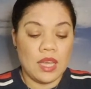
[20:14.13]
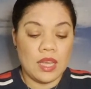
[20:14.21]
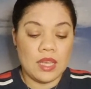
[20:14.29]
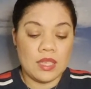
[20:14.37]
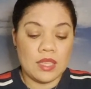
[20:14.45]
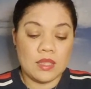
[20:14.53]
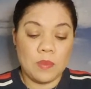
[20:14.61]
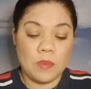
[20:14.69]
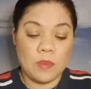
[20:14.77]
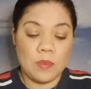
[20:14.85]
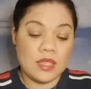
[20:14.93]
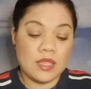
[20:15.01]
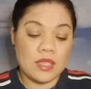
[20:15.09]
is the
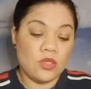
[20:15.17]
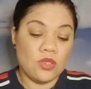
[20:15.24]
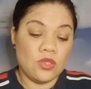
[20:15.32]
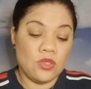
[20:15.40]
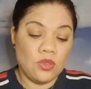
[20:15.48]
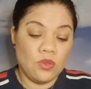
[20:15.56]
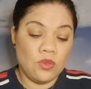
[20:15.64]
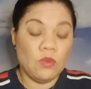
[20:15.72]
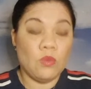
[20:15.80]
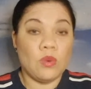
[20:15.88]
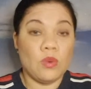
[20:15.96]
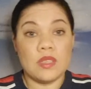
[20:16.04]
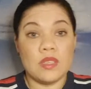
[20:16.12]
best thing to do,
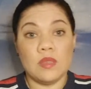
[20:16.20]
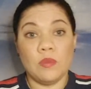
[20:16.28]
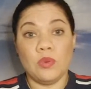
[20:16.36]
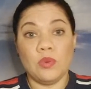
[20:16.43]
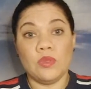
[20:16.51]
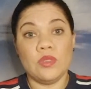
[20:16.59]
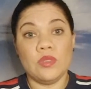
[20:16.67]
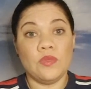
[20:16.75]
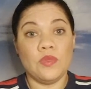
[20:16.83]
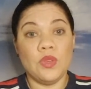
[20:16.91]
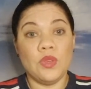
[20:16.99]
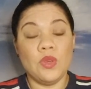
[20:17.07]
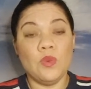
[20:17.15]
what is important for
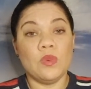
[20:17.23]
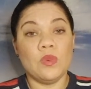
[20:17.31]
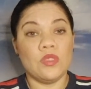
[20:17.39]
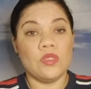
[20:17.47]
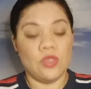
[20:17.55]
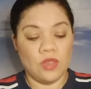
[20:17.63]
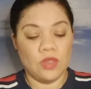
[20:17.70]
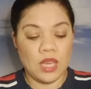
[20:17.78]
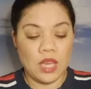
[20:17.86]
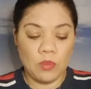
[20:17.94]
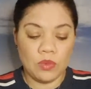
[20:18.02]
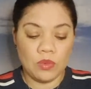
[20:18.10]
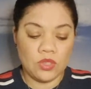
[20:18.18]
you, what do you
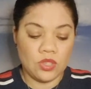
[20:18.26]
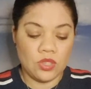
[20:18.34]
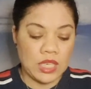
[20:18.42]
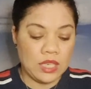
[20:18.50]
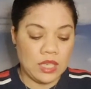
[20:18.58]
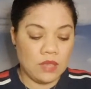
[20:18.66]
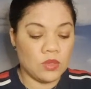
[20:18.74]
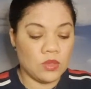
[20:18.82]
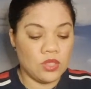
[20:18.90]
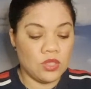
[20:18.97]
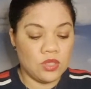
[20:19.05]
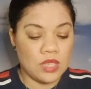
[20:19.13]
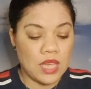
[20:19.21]
keep, what do you leave, what
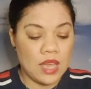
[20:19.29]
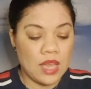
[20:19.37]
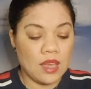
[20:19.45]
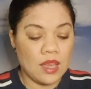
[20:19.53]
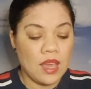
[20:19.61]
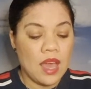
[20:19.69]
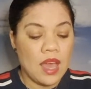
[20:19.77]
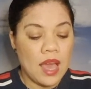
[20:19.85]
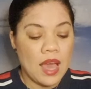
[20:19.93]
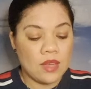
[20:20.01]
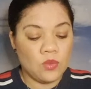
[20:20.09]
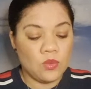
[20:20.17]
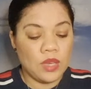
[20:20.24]
do you take.
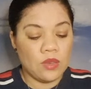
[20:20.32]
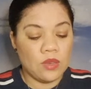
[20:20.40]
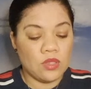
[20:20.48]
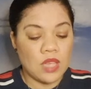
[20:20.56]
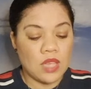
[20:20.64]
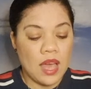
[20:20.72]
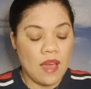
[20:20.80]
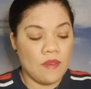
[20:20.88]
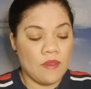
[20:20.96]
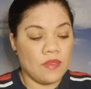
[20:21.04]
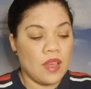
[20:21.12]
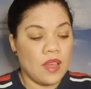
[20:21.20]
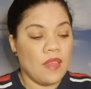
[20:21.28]
And we also
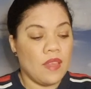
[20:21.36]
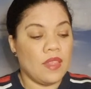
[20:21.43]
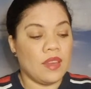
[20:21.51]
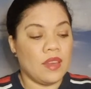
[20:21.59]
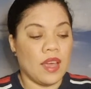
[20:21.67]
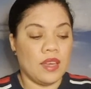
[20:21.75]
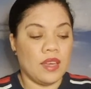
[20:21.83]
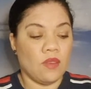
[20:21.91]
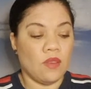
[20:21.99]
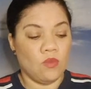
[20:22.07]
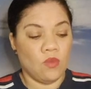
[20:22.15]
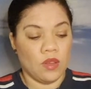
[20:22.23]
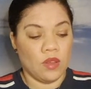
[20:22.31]
have the Nine of
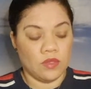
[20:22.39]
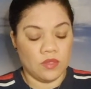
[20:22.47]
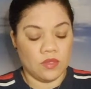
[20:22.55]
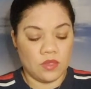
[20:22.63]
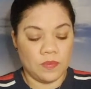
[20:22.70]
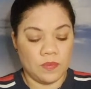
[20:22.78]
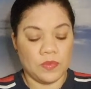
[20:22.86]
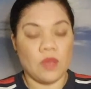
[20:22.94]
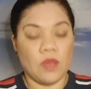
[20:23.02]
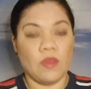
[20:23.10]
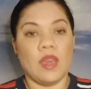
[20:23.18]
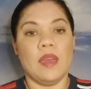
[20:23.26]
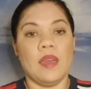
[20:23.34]
Wands.
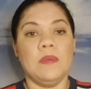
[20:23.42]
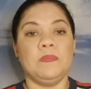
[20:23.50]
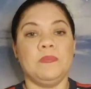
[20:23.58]
Okay,